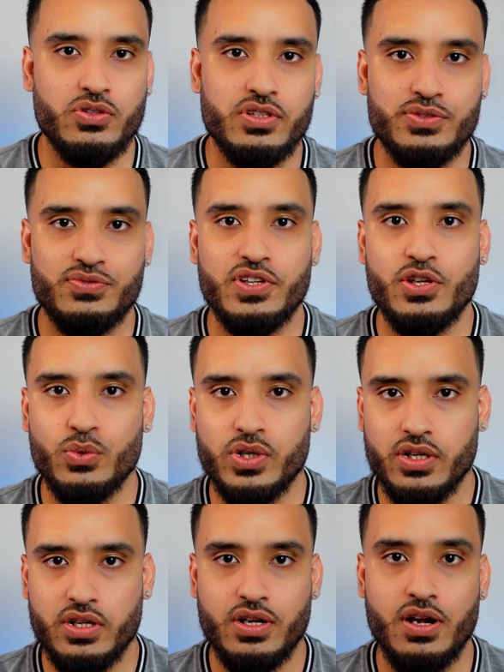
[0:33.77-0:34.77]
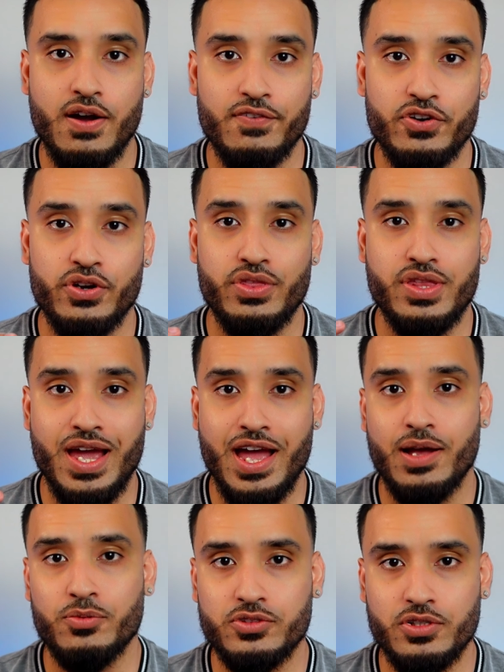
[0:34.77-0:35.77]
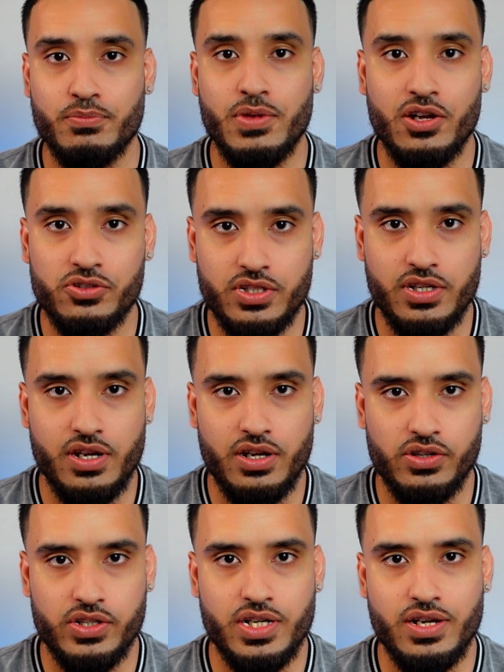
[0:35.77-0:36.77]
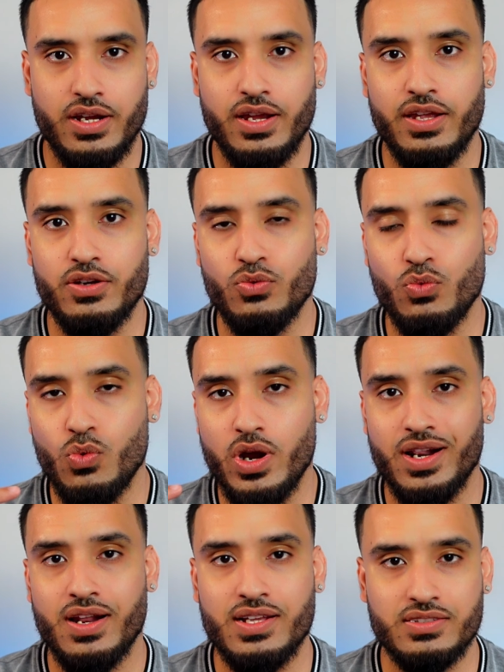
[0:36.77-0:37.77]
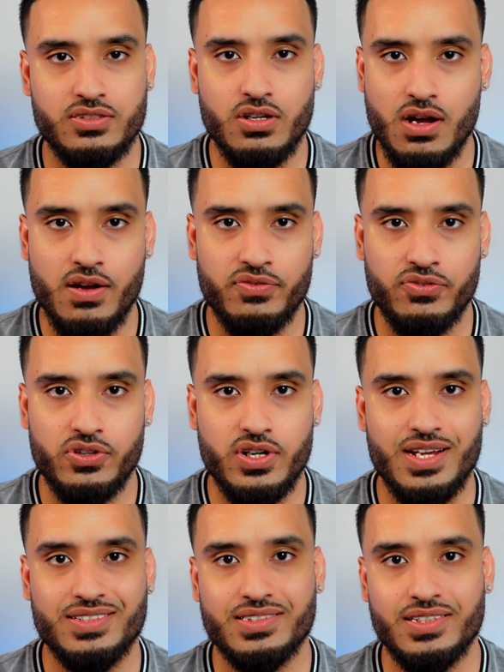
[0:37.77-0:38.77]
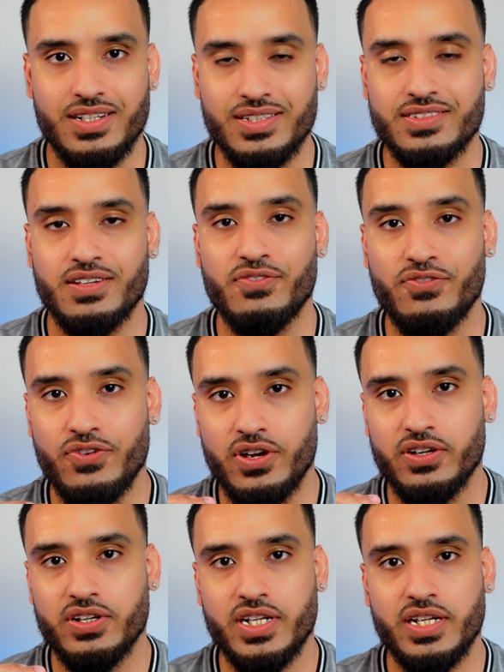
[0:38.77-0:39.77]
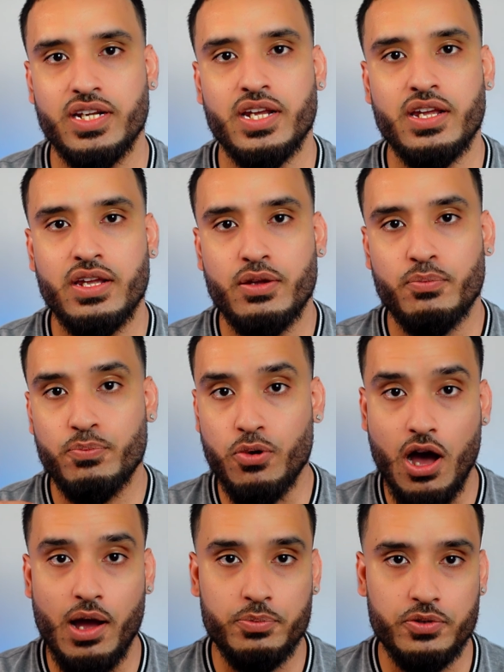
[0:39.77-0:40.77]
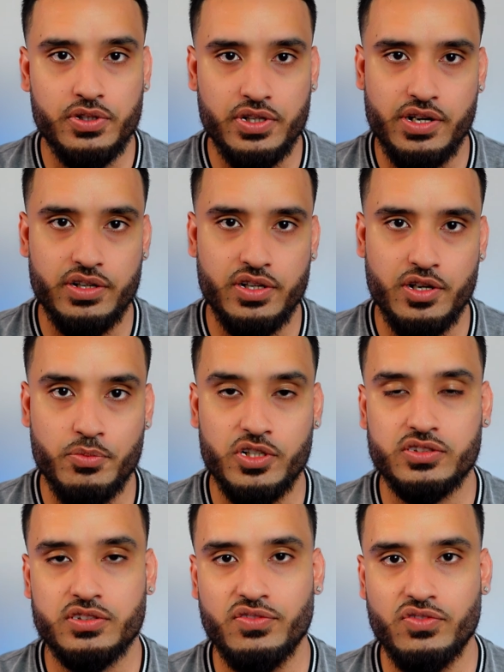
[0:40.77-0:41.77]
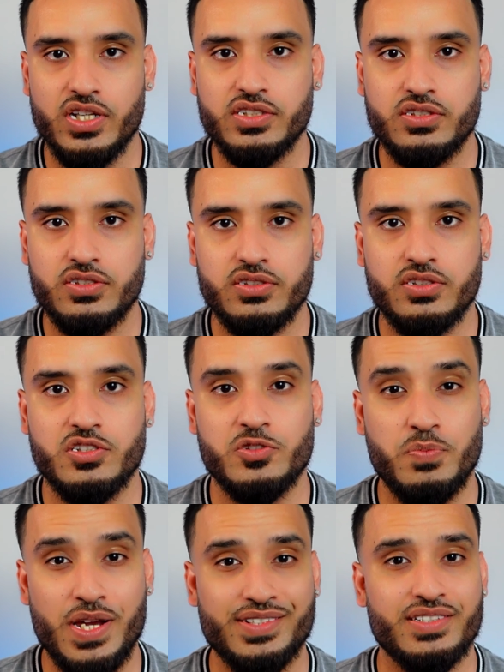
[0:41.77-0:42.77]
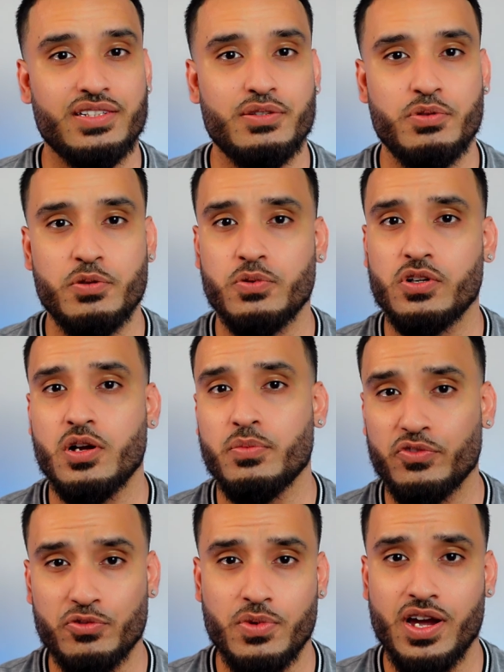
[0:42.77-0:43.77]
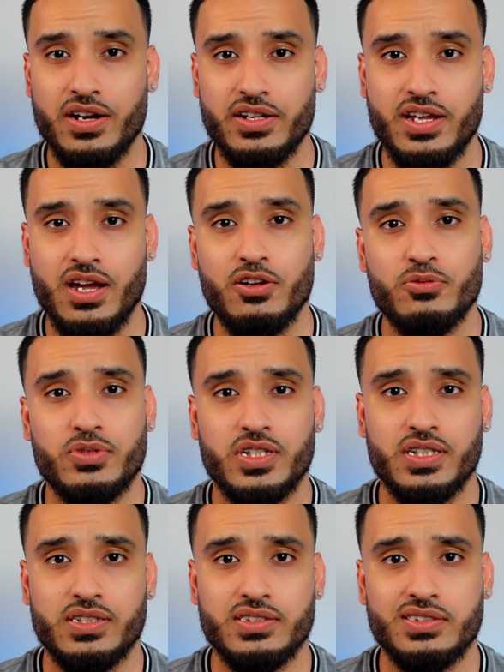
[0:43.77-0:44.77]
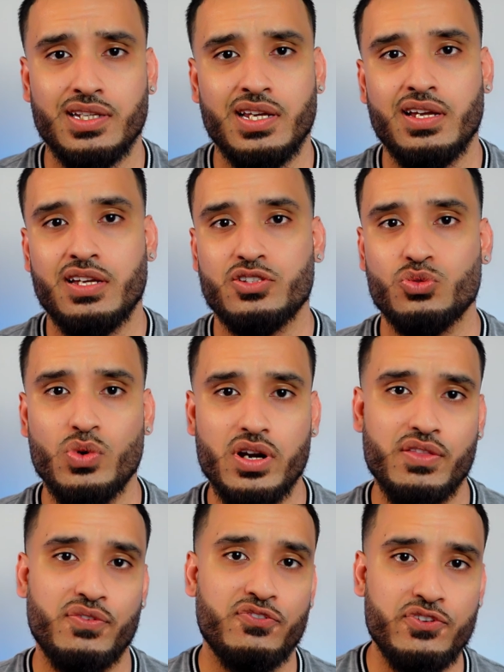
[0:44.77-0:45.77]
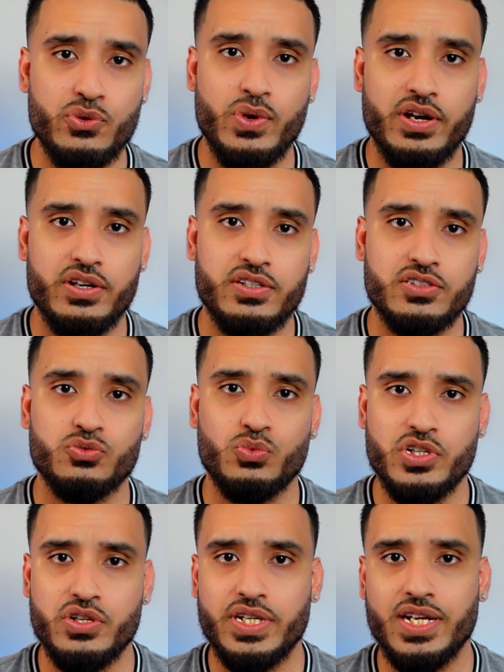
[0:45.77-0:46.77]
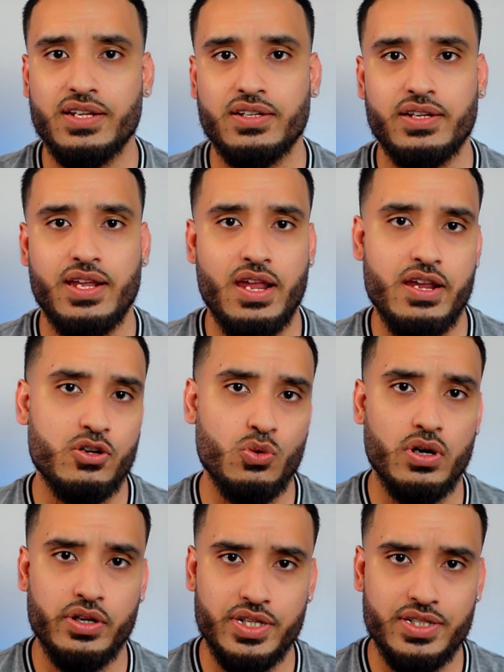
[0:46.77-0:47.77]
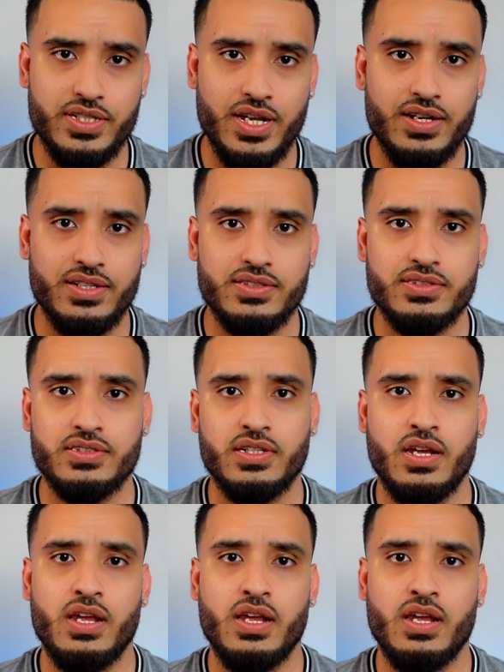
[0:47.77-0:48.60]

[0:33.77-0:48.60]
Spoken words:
in this video, we're going to cover the Hamilton Mountain area and what it has to offer, as it is a very popular area amongst investors, especially people coming from out of town, because it's one of the few areas where you get A-quality tenants